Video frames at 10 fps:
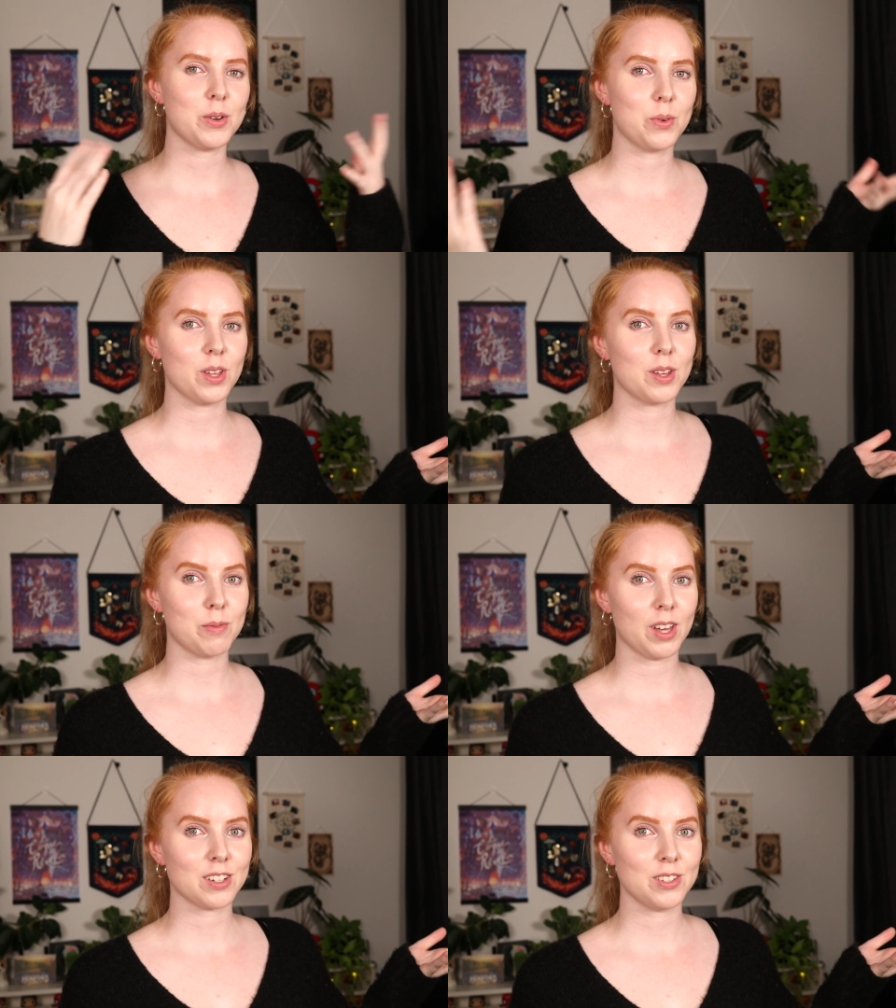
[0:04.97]
Welcome
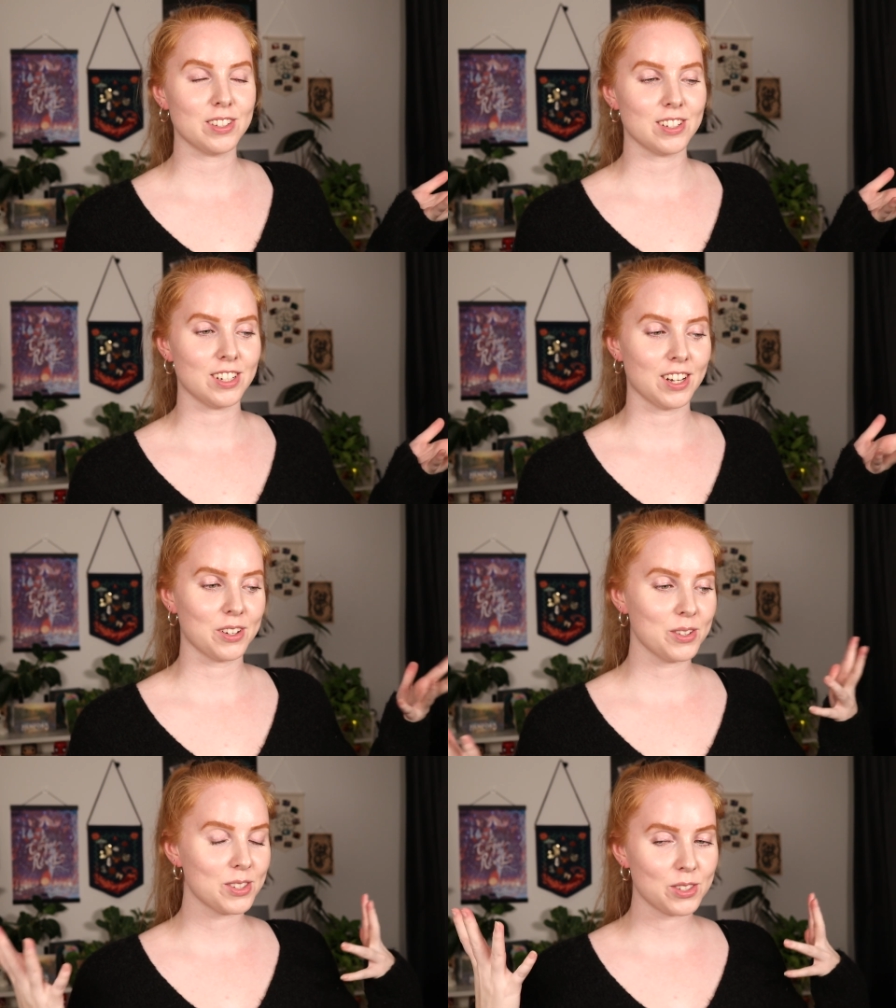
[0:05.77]
back to the
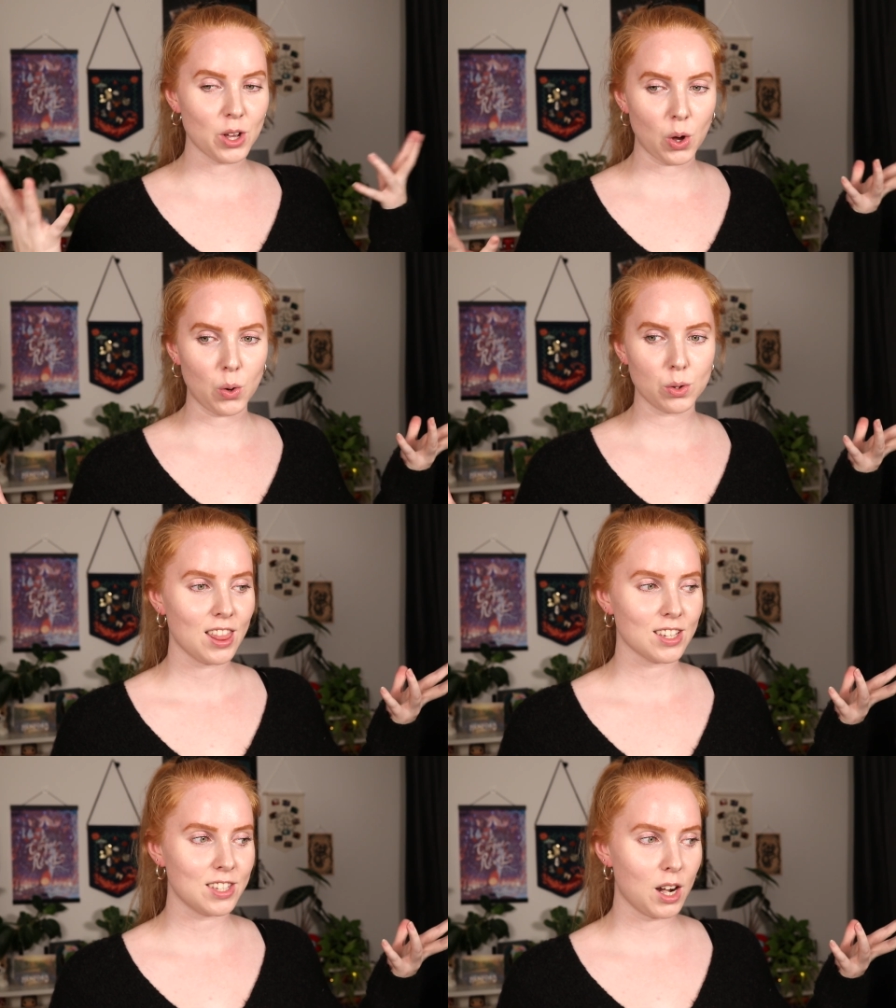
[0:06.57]
channel. So,
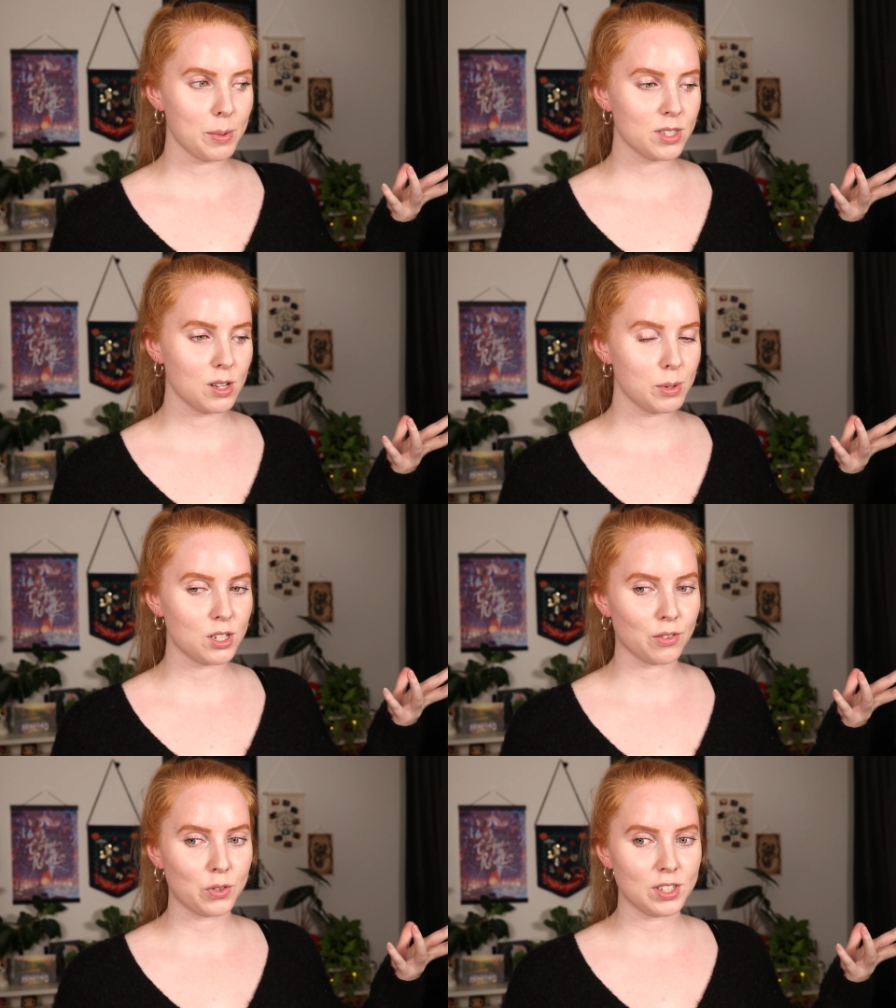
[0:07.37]
the setup is a little
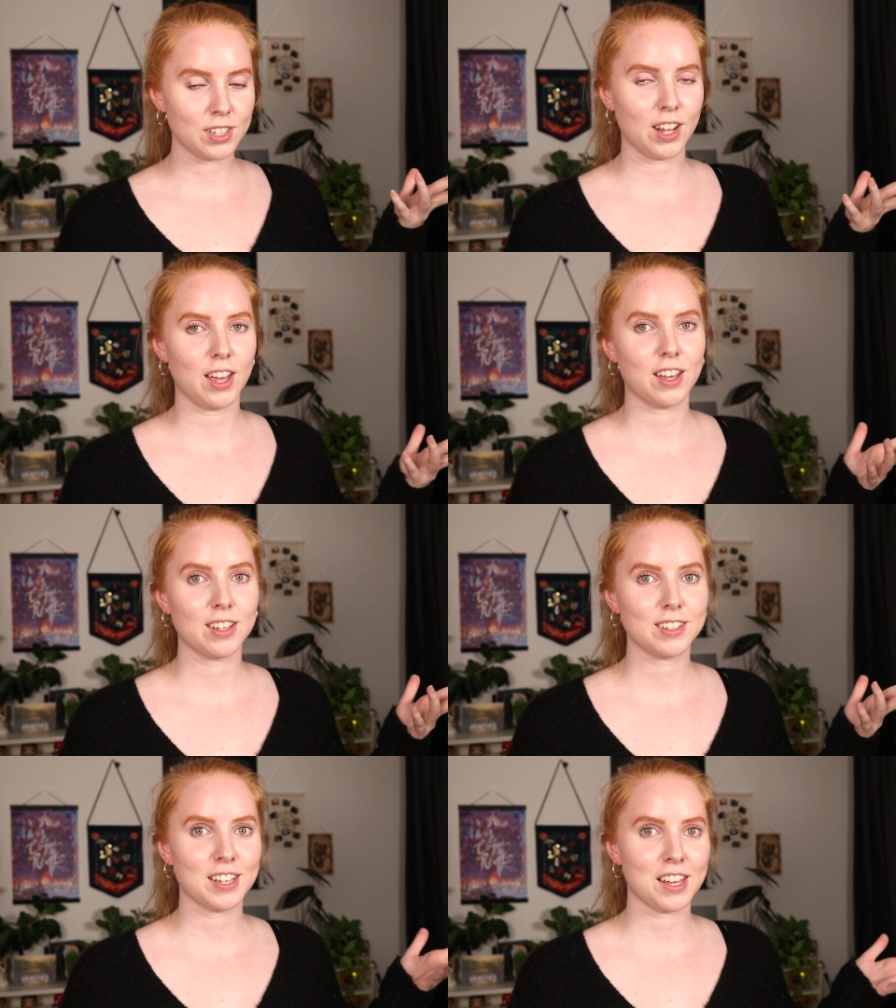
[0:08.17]
different today
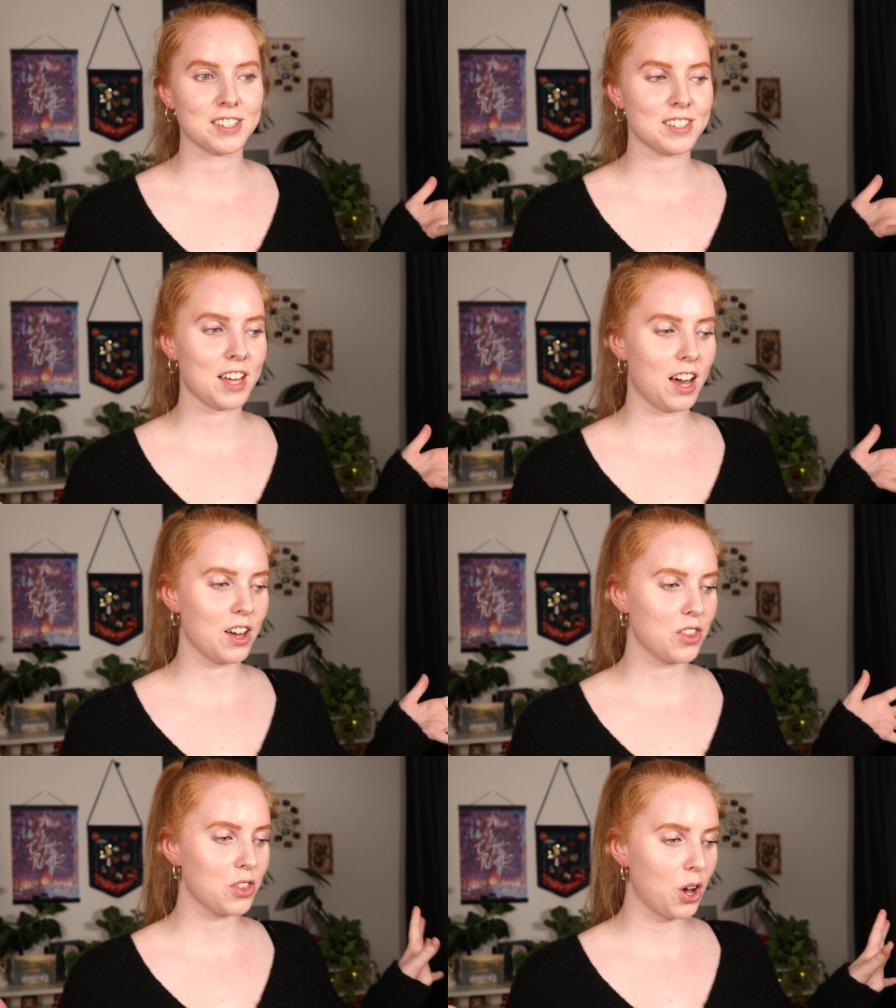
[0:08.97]
because I
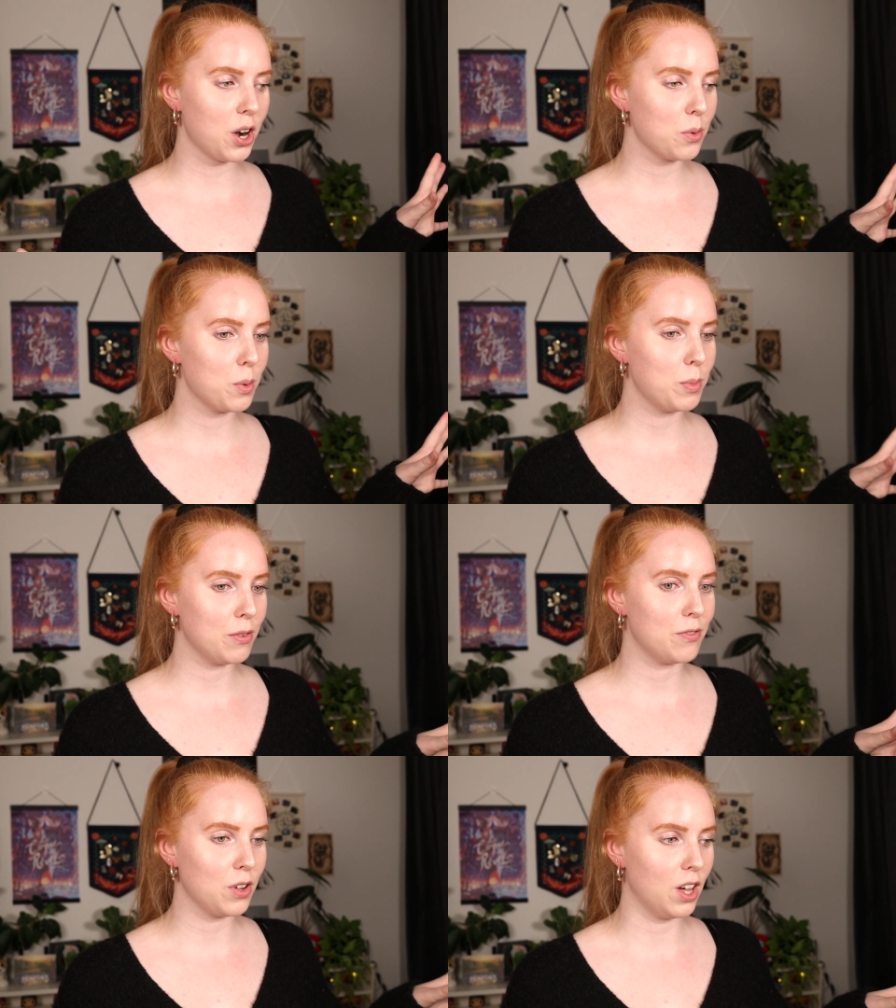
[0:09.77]
thought it would be
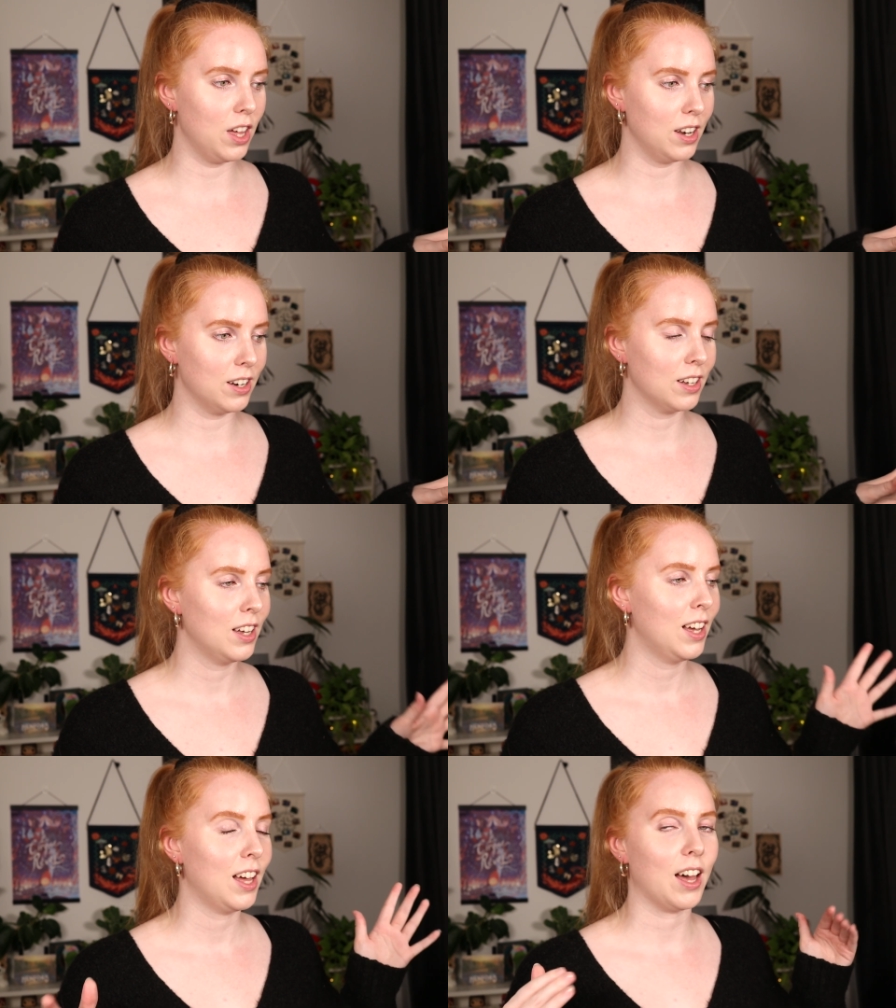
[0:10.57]
fun.
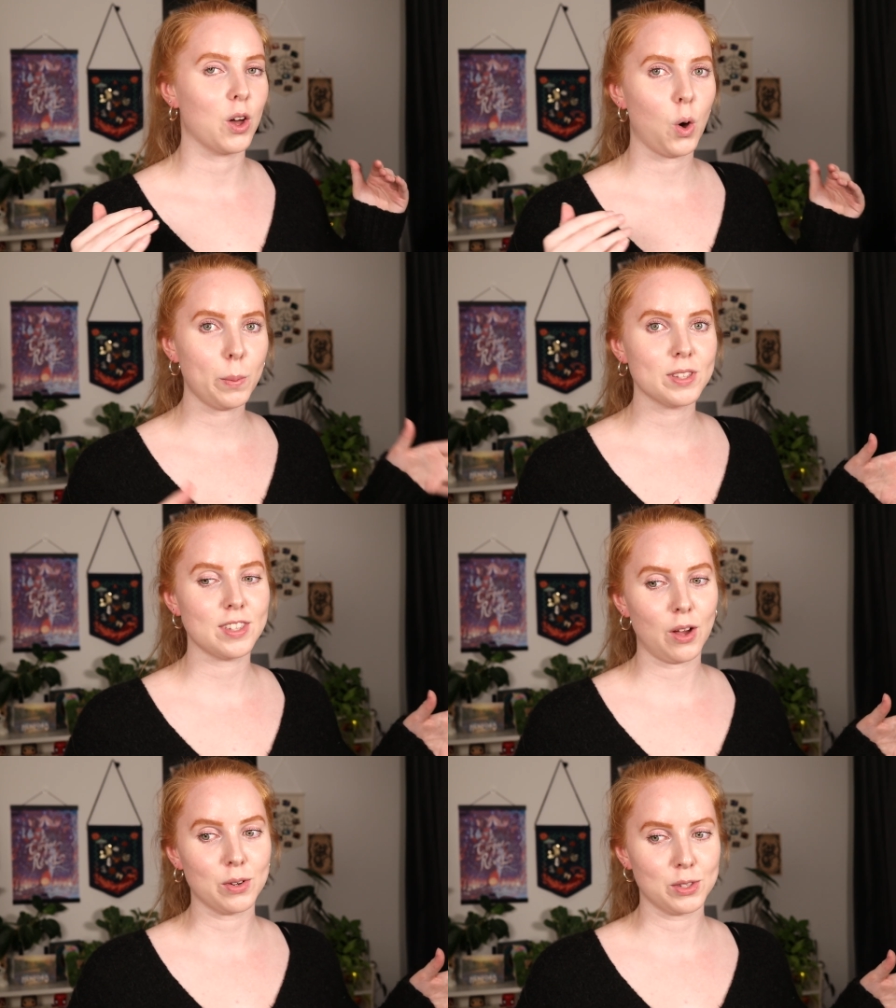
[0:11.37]
I hope the
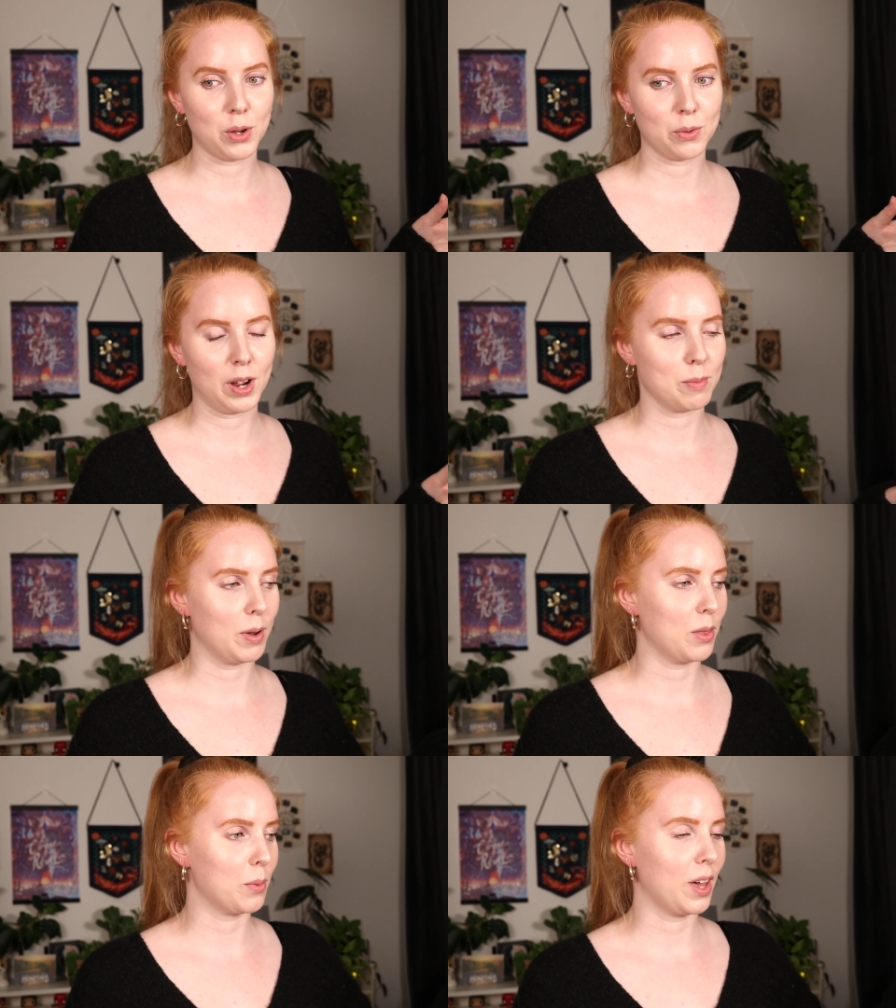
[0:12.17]
sound is all right,
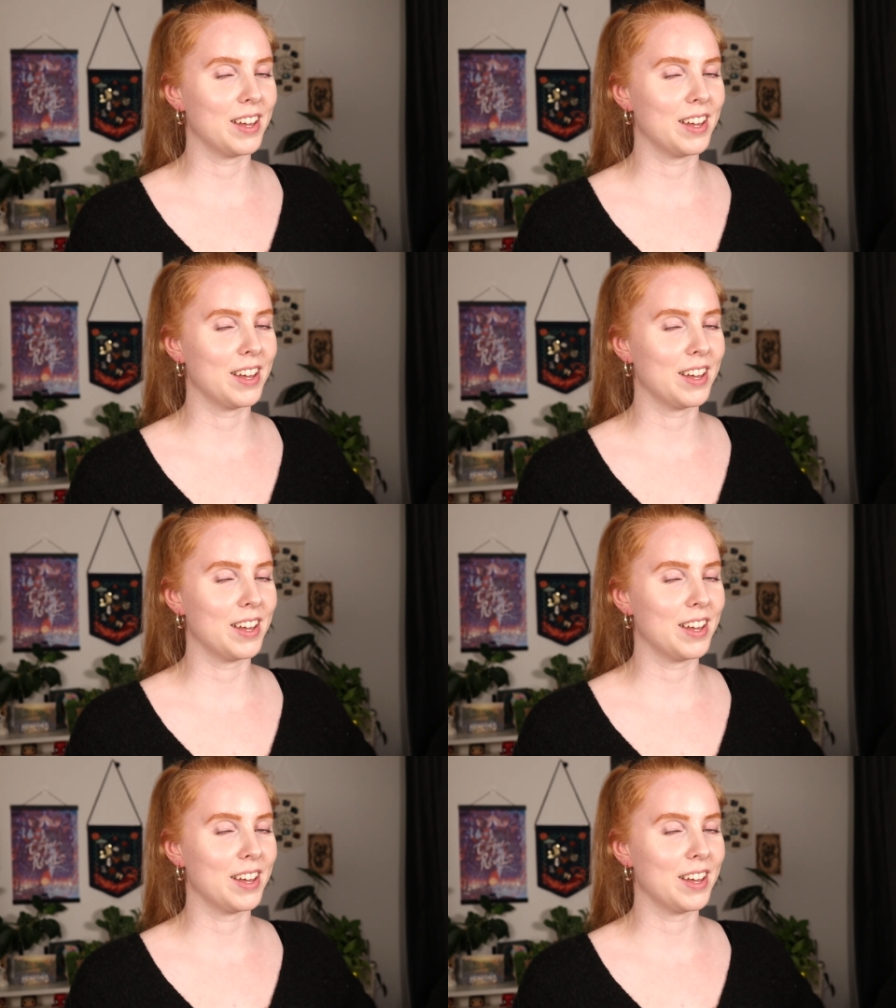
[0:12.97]
by the way.